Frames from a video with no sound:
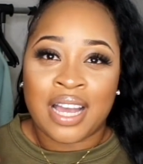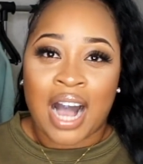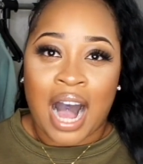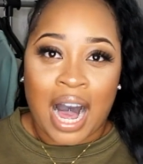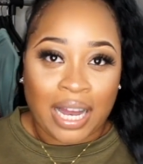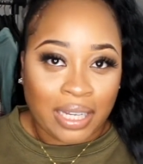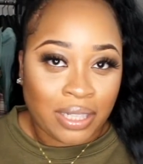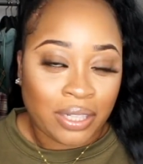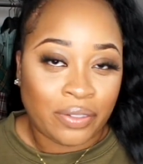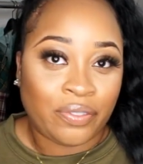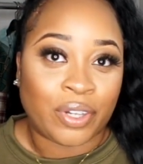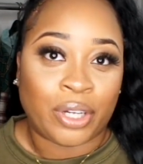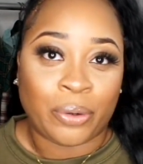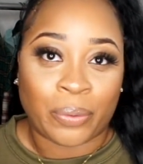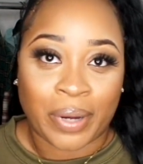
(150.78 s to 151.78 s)

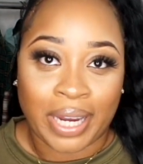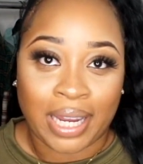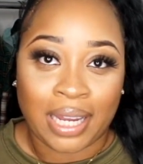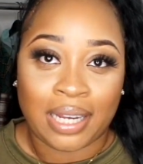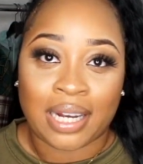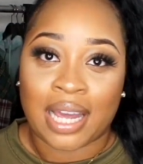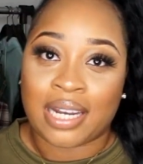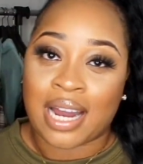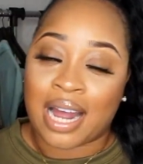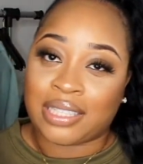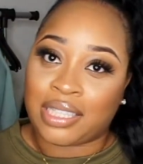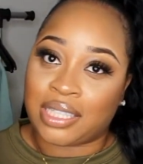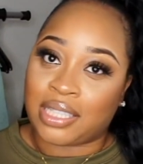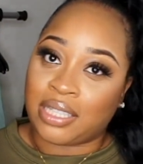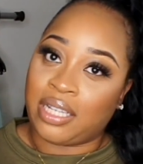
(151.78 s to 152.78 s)
olive green, and I
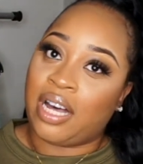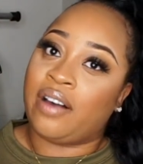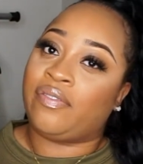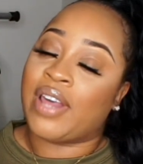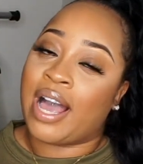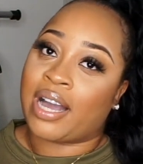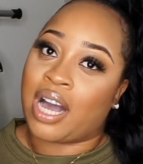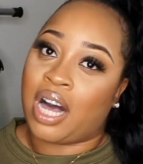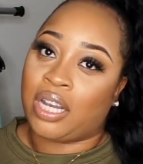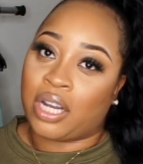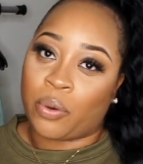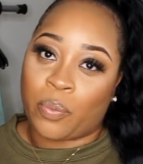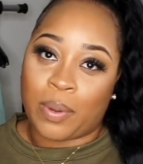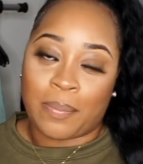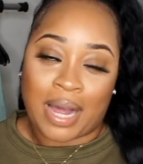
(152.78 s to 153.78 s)
just love that
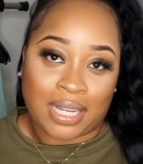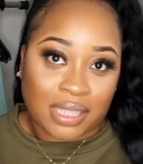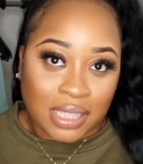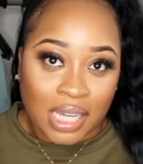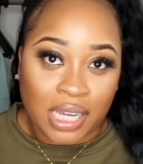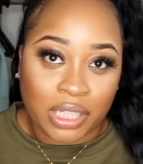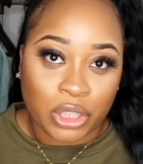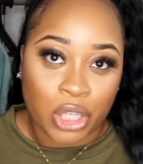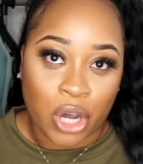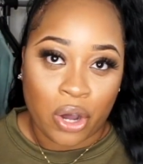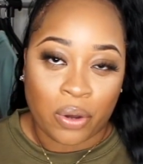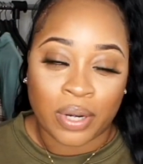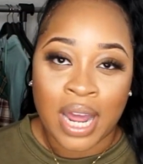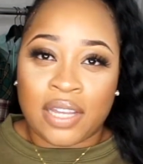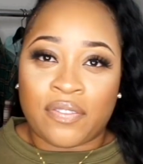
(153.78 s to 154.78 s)
color with my skin
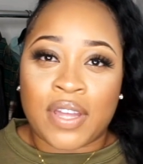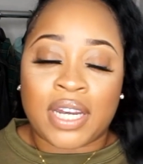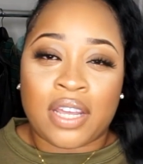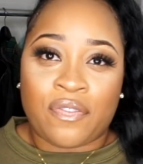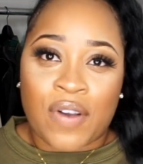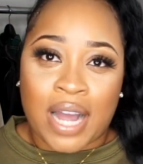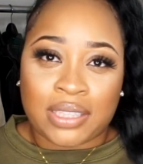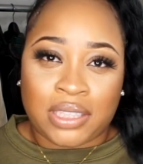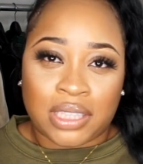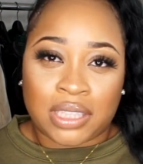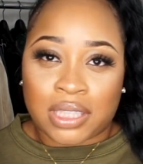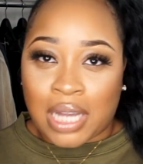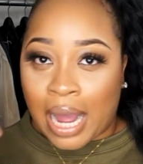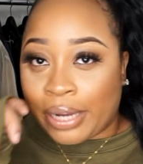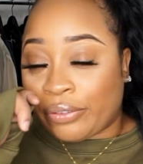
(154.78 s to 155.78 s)
tone. Even if I
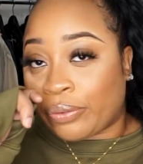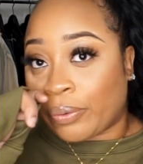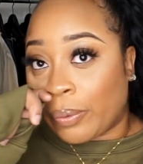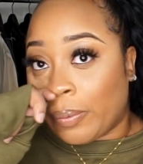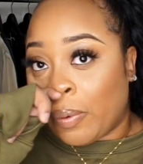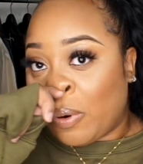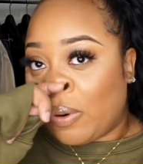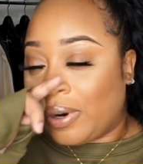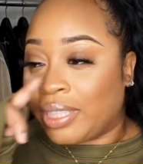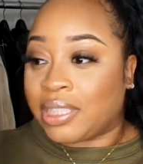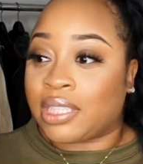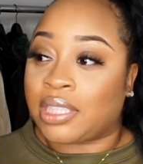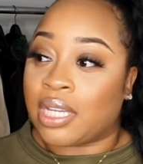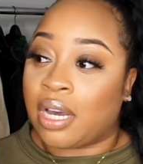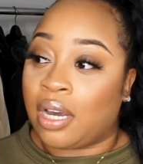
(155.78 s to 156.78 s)
just like threw
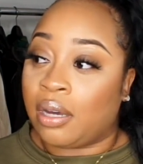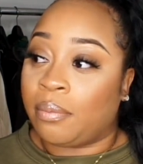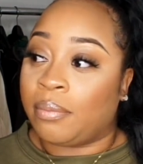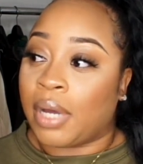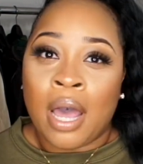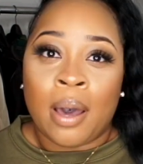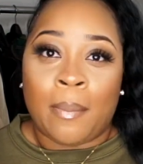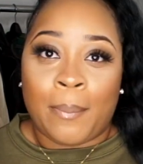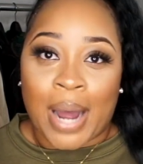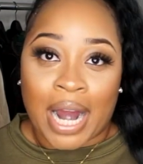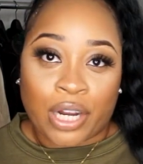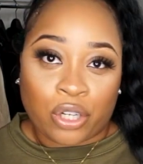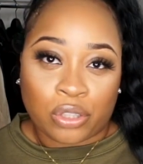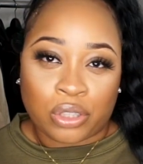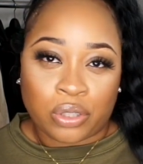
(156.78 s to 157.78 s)
on some
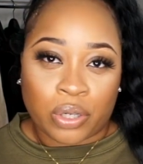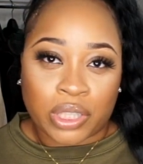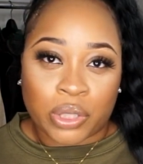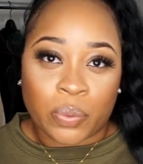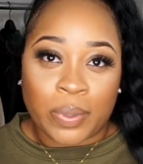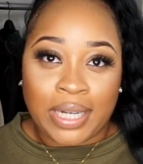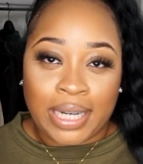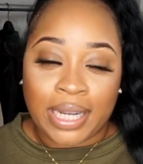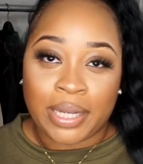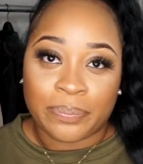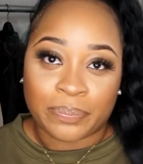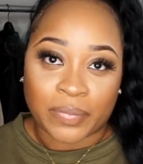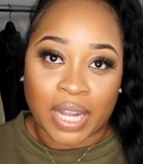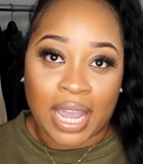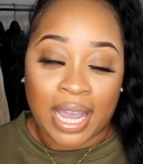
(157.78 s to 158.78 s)
biker shorts with
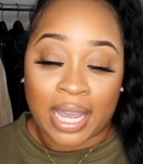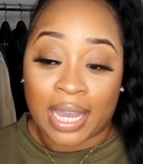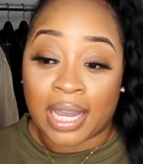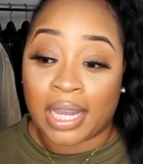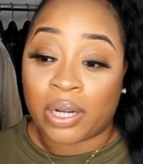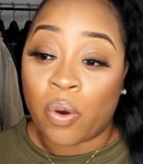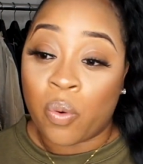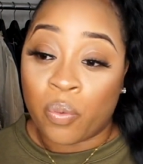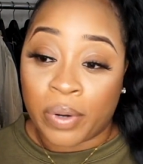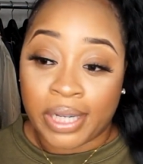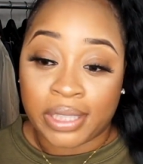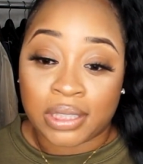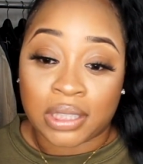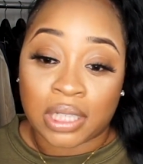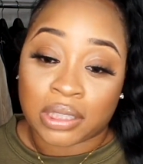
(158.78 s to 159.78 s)
it and
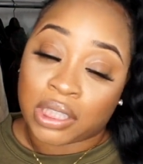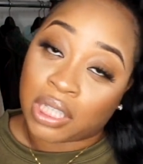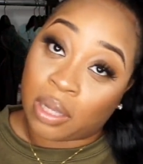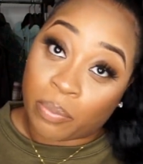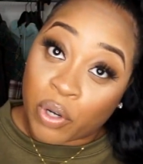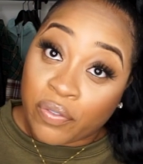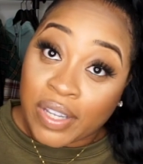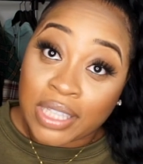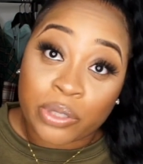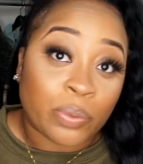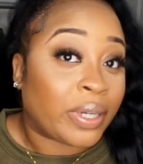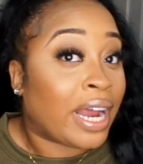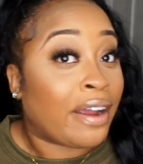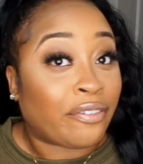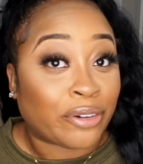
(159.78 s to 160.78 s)
went to the movies
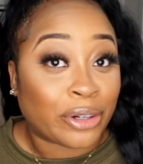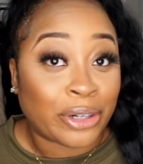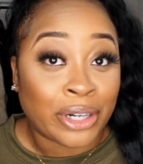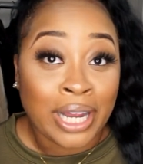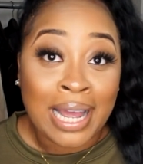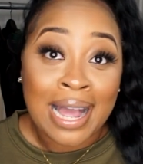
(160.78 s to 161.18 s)
whenever